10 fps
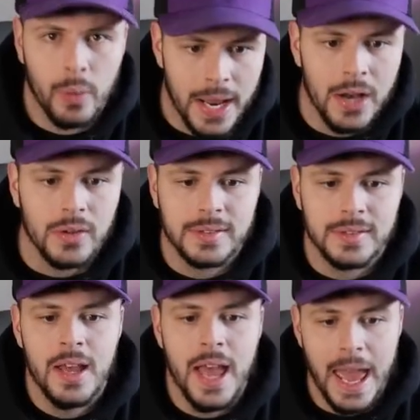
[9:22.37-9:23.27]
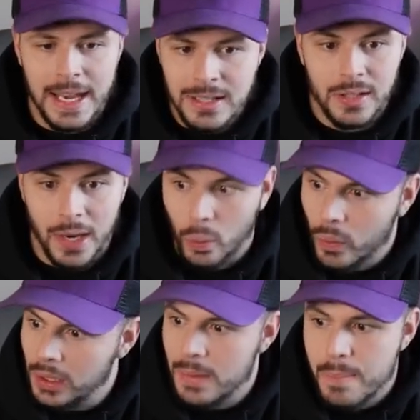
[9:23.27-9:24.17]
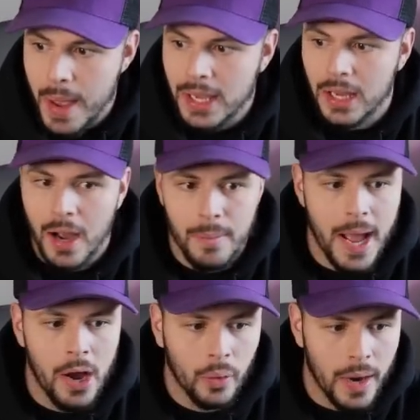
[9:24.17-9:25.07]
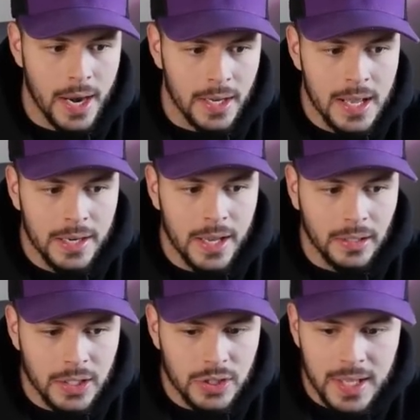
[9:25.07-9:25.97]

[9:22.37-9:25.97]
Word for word: else. And he's like really bigging up Algorand. Now let's take a